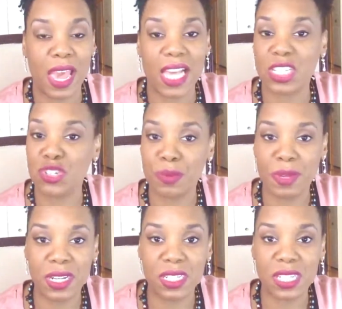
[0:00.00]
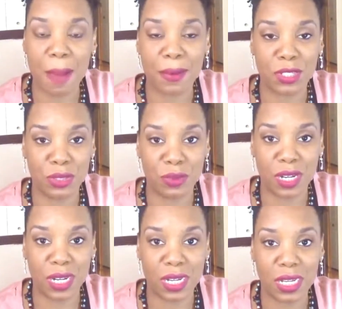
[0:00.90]
as a tremendous
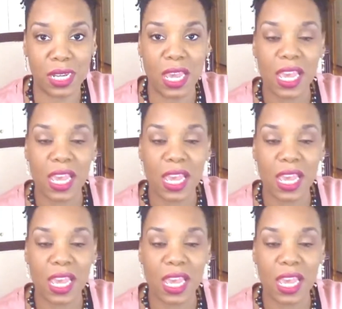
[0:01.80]
opportunity.